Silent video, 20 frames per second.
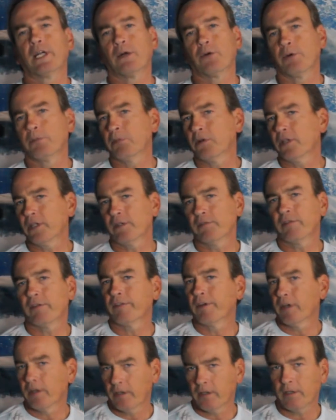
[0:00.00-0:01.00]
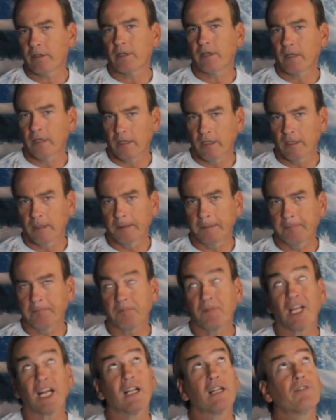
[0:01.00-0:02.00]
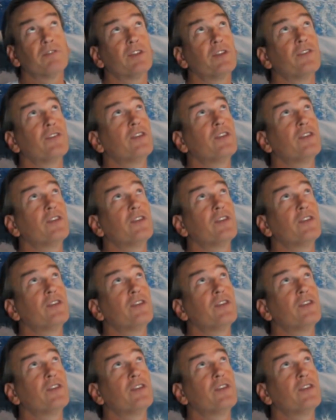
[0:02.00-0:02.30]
I would believe, of a elephant